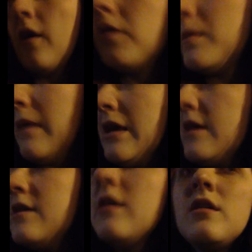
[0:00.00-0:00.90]
on
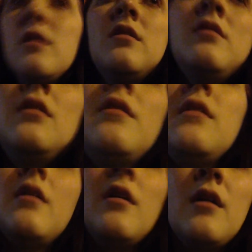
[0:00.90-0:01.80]
me.
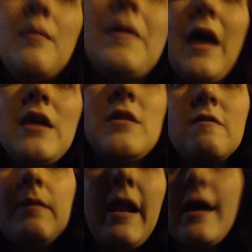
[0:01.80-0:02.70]
I'm kind
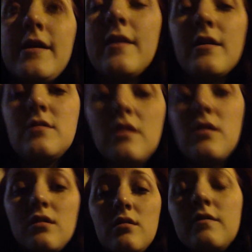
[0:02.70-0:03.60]
of applying that to
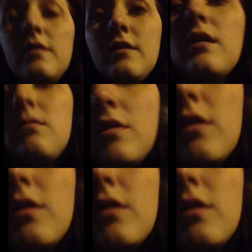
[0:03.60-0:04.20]
her, and that I'm